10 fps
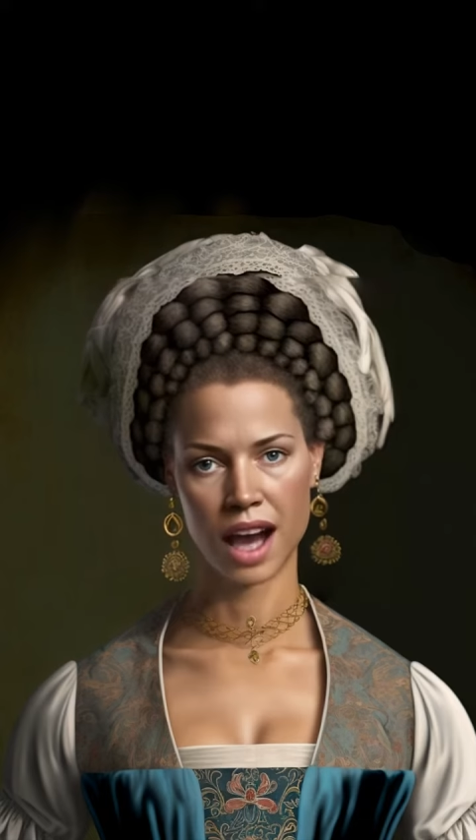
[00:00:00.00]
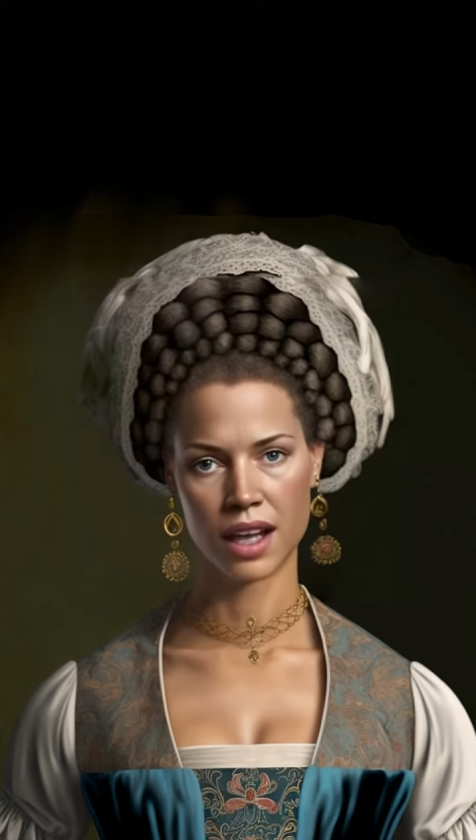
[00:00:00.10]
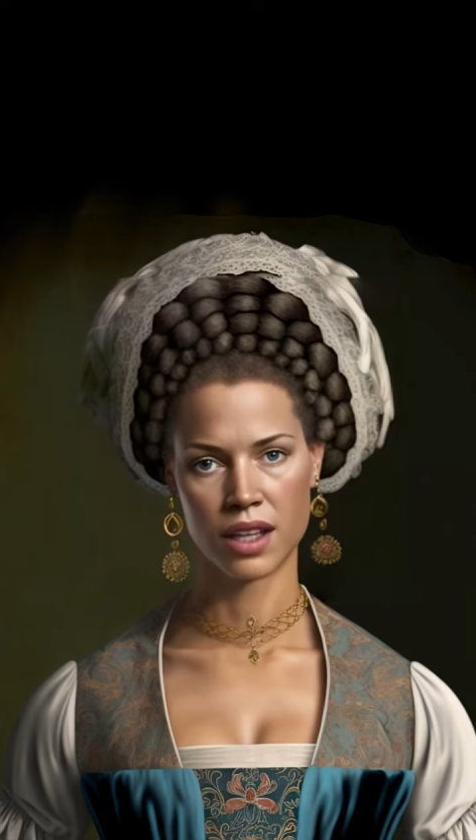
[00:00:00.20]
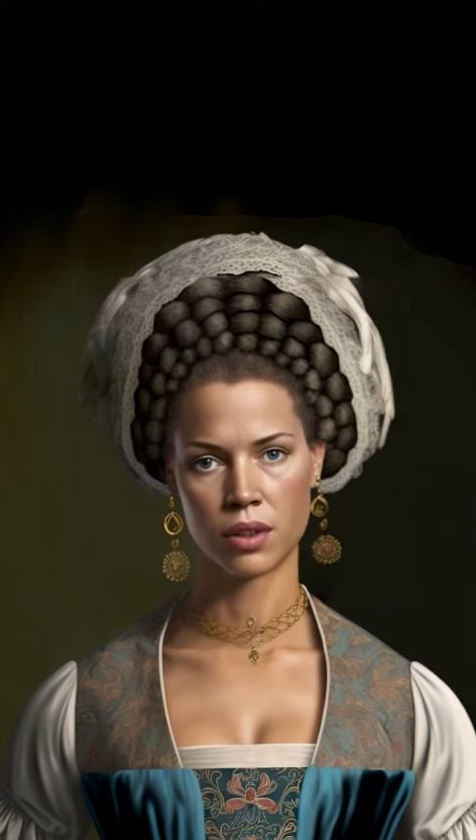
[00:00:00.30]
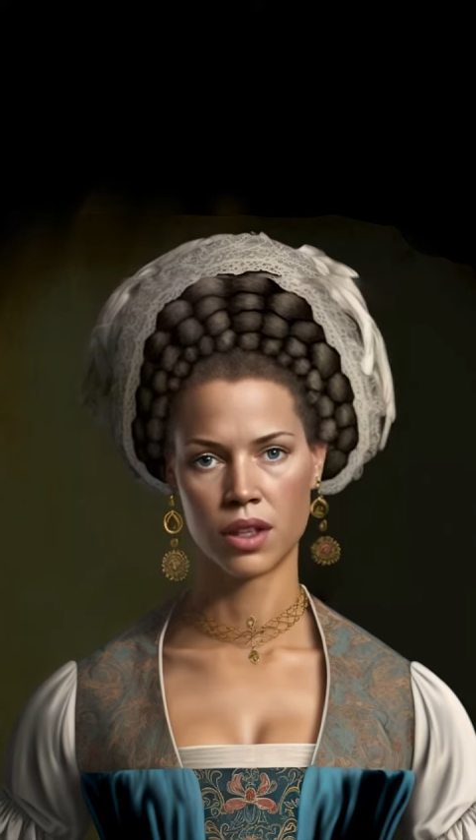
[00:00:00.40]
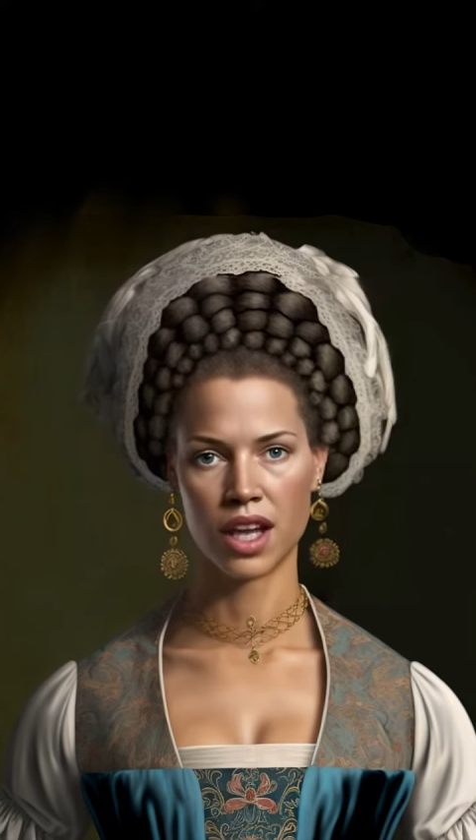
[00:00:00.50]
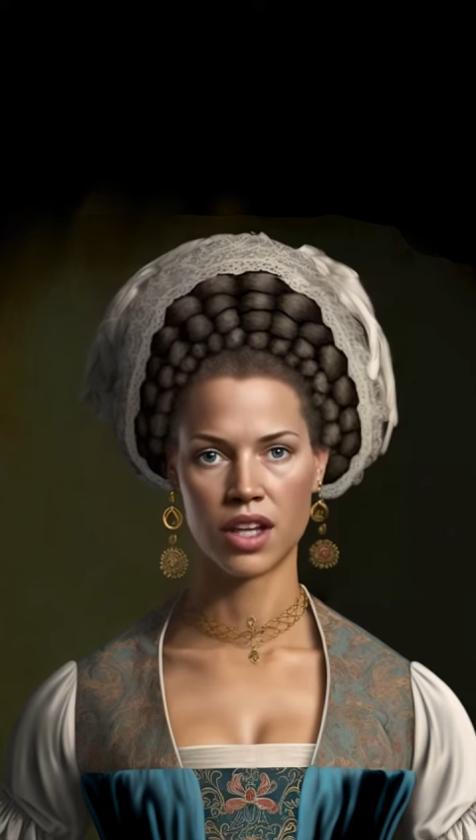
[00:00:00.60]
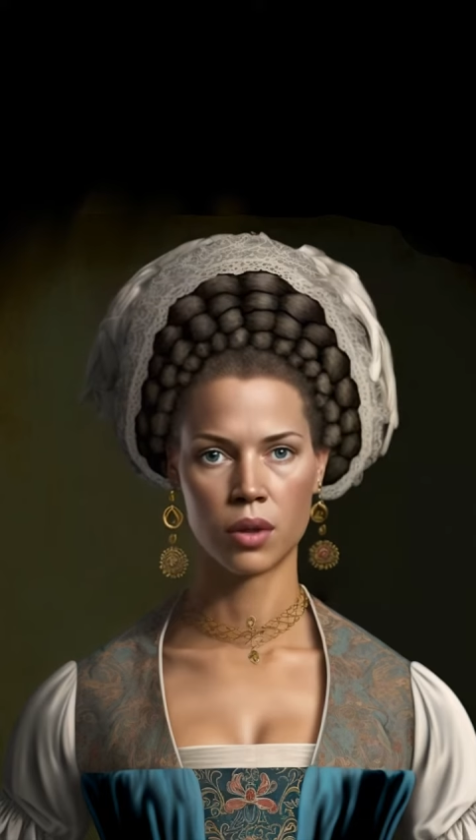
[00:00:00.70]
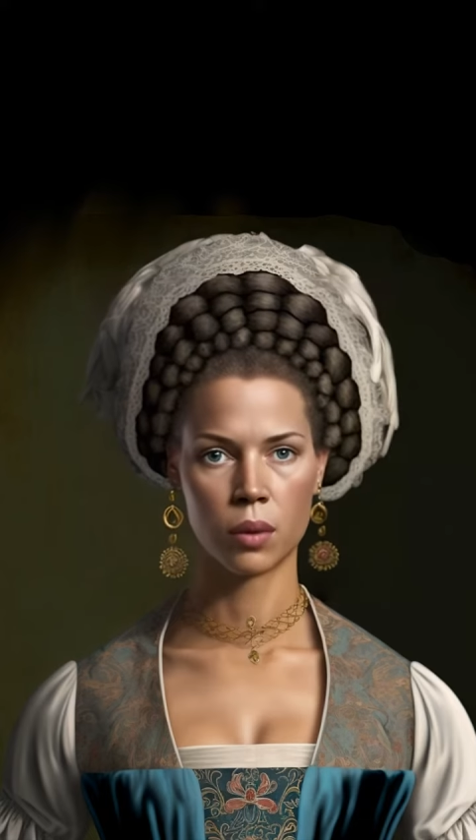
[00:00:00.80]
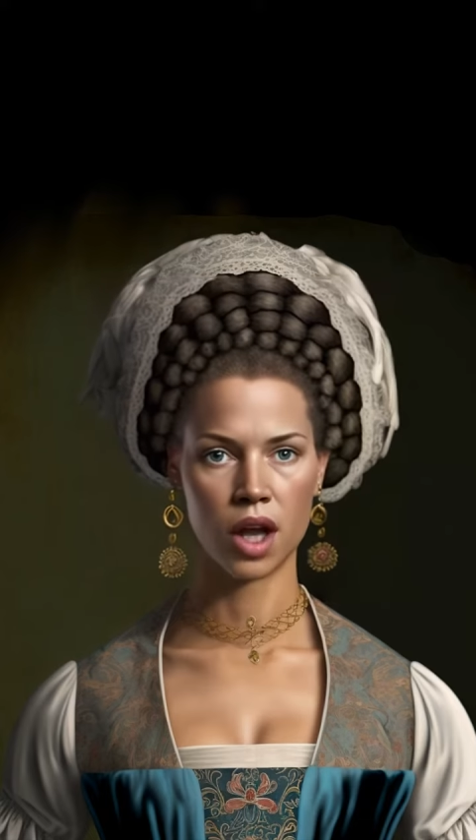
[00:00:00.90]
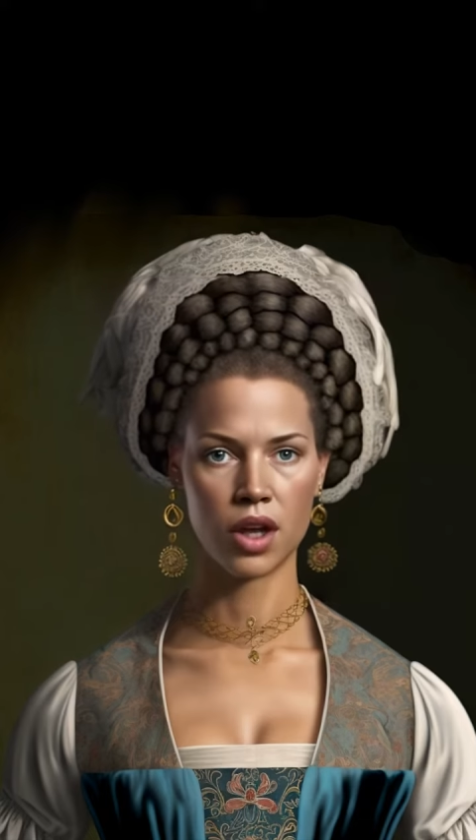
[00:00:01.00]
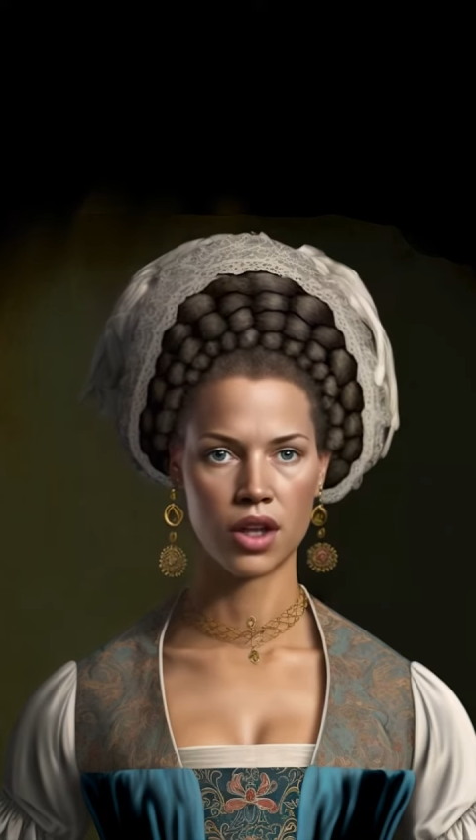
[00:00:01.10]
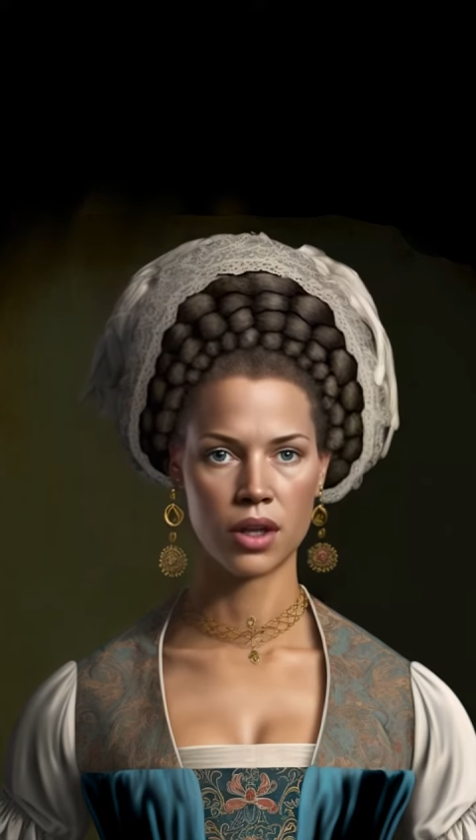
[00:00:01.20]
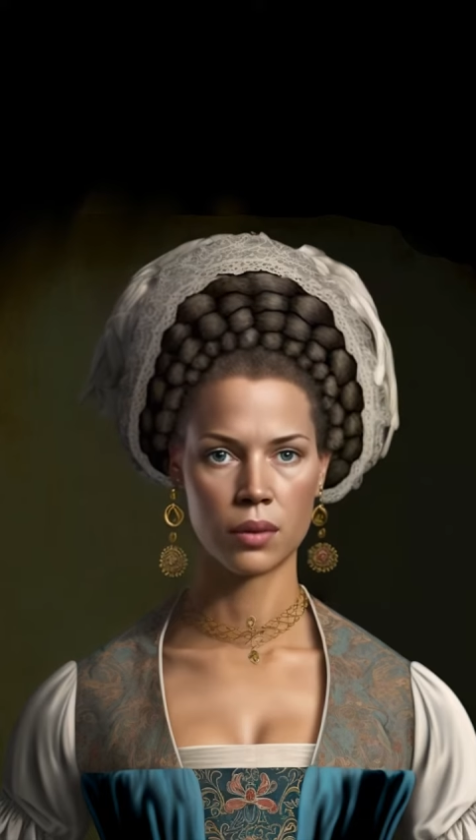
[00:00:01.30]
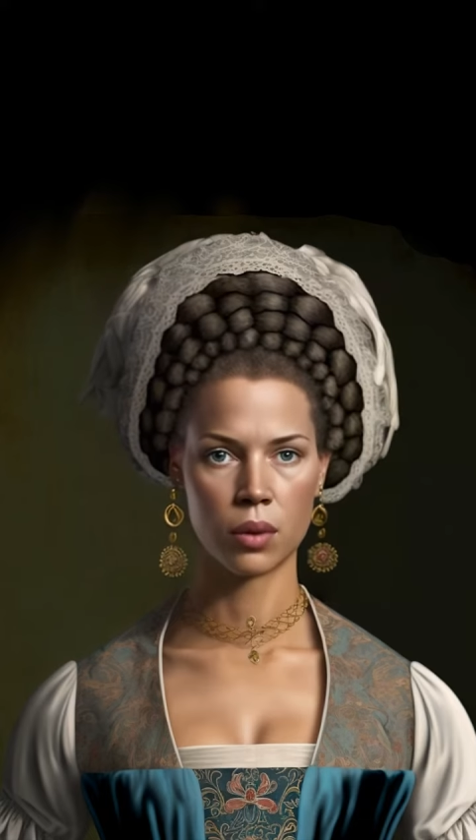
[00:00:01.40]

island of Saint Domingue,